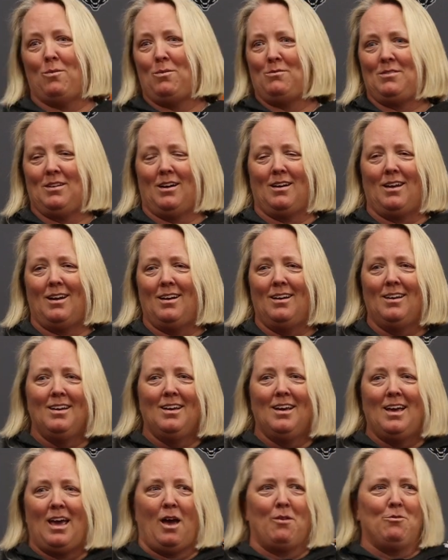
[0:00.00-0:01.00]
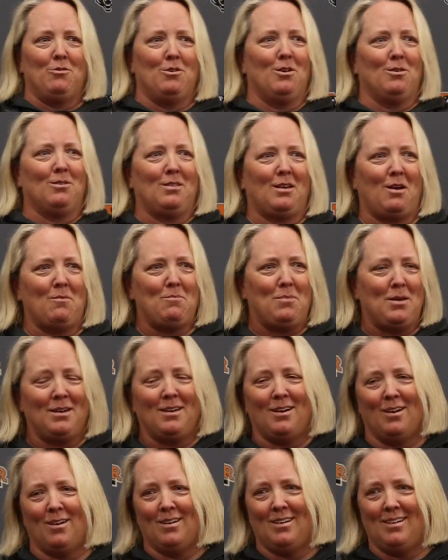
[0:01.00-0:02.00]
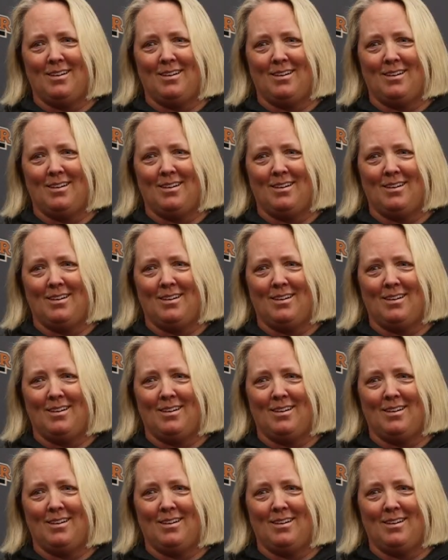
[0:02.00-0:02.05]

We've done it every year that I've been here,